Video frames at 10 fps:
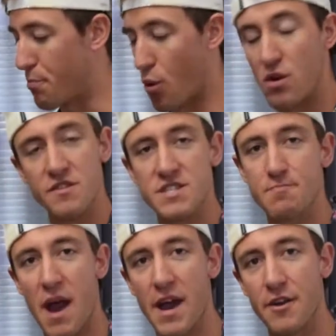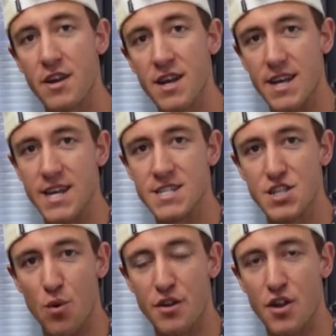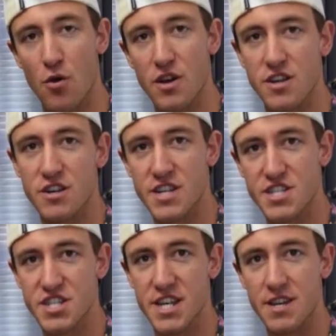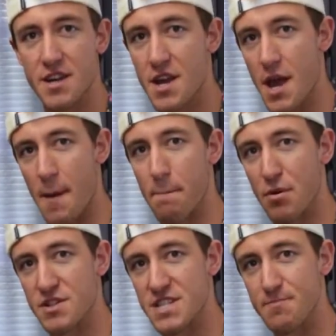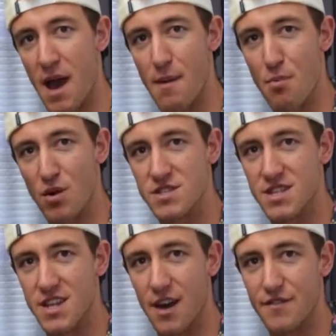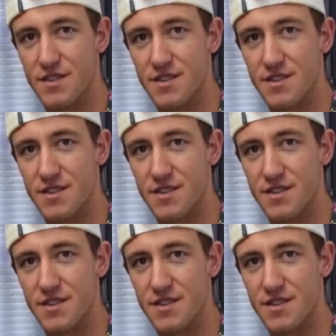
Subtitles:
pouring this batter into our donut cooking sheet and put these bad boys in the oven.